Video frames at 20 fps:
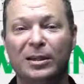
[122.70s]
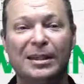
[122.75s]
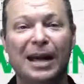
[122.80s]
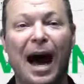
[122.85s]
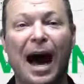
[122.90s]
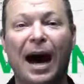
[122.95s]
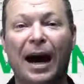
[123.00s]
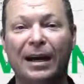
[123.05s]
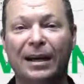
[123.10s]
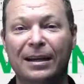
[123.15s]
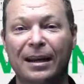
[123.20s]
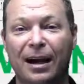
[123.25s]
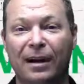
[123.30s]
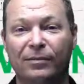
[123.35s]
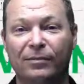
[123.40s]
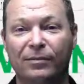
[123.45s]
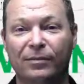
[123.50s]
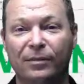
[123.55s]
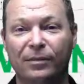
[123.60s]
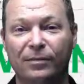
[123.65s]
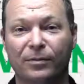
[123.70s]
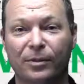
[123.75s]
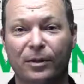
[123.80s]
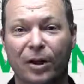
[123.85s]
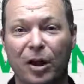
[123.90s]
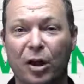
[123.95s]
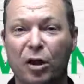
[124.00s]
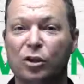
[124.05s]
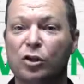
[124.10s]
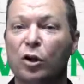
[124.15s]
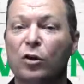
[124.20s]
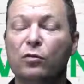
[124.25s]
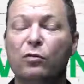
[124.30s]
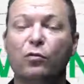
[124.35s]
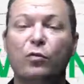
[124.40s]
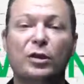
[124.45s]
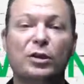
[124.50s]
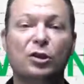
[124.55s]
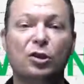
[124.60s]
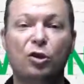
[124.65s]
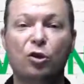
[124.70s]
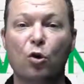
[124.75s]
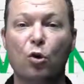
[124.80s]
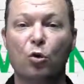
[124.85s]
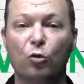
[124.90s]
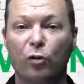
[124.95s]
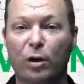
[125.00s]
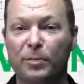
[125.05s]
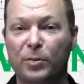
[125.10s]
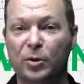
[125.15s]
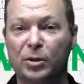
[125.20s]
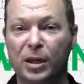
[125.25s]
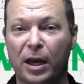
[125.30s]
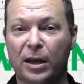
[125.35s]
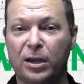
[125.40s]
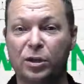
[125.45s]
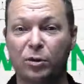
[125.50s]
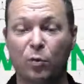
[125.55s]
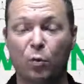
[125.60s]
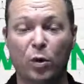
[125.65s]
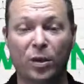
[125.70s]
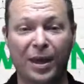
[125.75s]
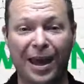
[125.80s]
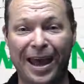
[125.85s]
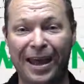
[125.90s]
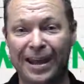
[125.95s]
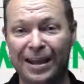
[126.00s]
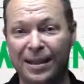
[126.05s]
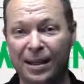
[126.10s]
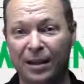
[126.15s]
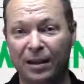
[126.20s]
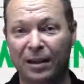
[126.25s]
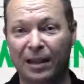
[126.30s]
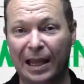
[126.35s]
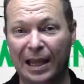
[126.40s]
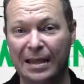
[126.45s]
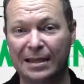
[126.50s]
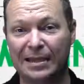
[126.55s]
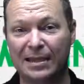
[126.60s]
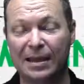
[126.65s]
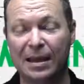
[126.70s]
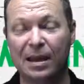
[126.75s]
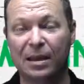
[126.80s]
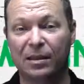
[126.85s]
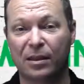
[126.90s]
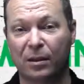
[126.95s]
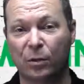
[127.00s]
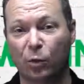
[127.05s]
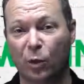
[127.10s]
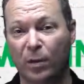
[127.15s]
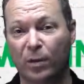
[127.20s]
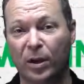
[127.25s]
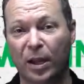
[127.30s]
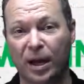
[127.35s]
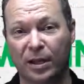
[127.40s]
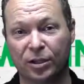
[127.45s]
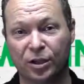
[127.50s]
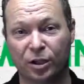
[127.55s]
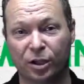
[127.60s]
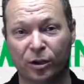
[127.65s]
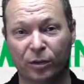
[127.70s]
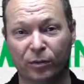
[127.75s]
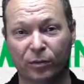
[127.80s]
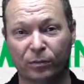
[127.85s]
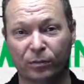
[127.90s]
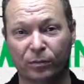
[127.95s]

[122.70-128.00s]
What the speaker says: is hard enough. Don't risk your reputation with anything less than Webinar Geo.